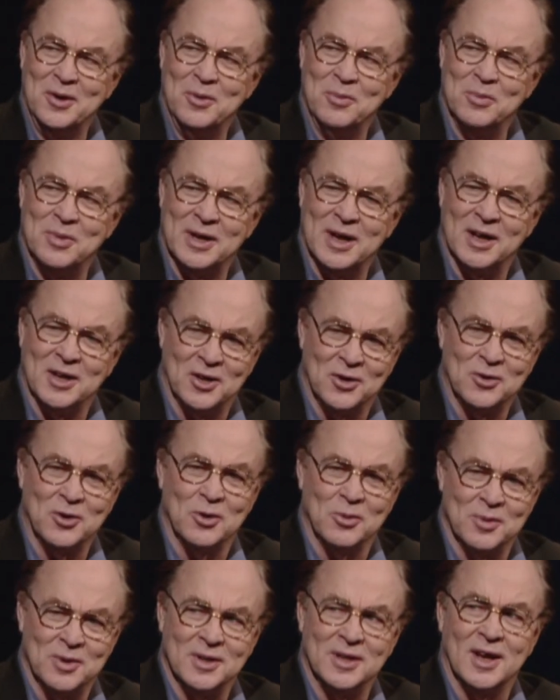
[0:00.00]
But I
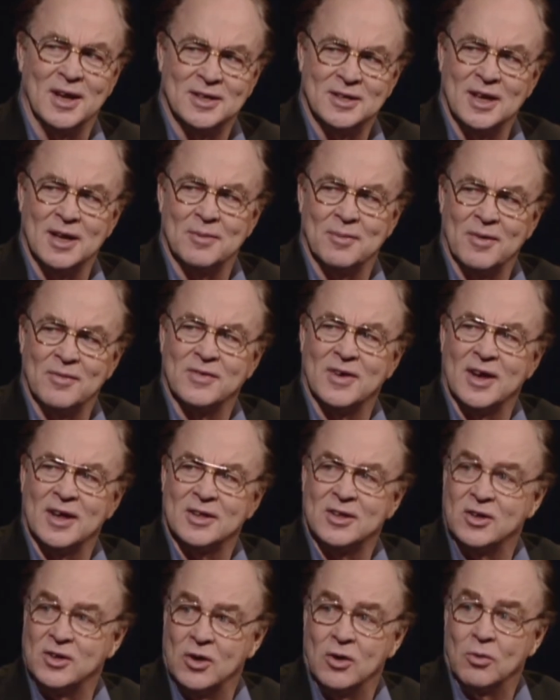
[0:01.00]
determined at that time, I've got
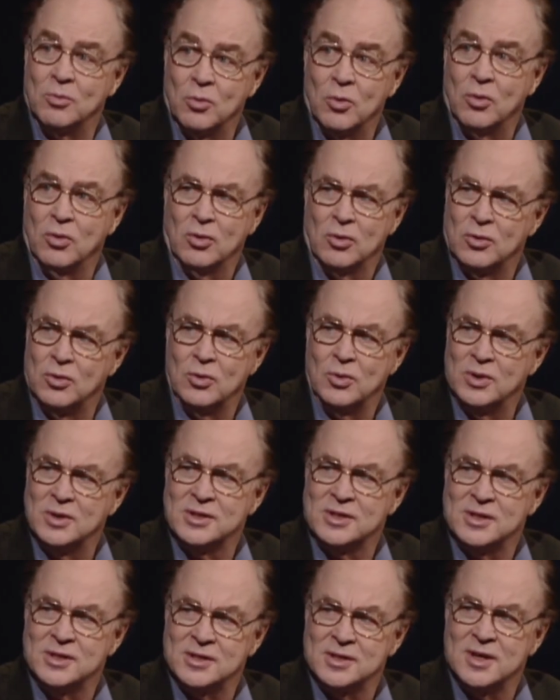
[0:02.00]
to know more. Who is
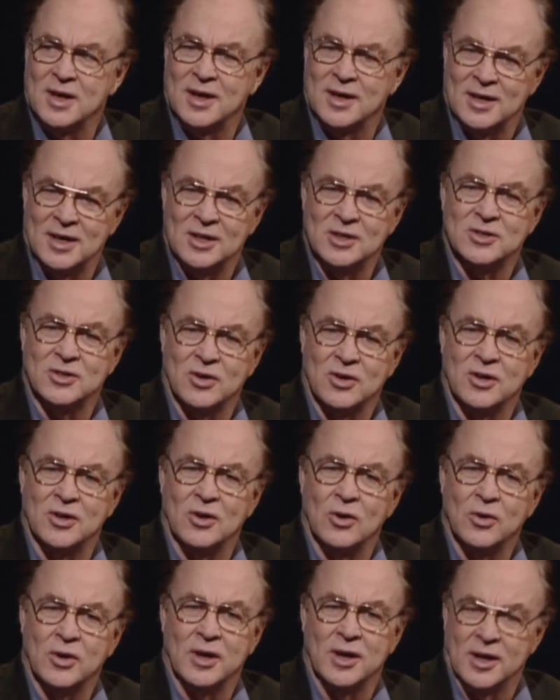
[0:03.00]
this guy? And I started
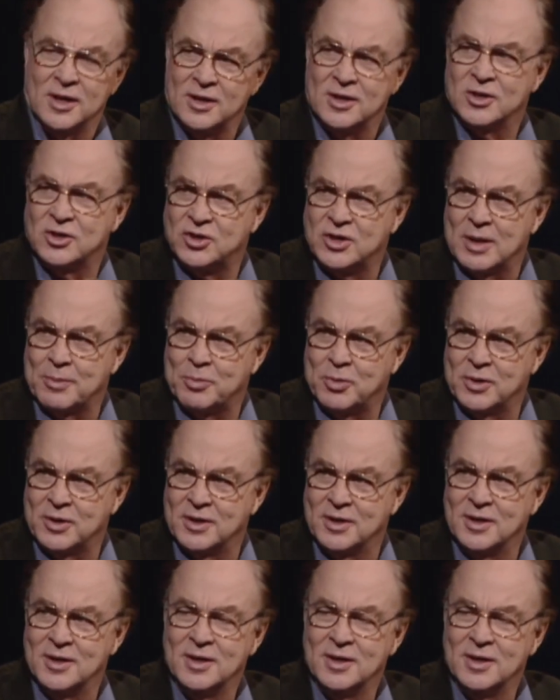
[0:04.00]
looking into Shepherd.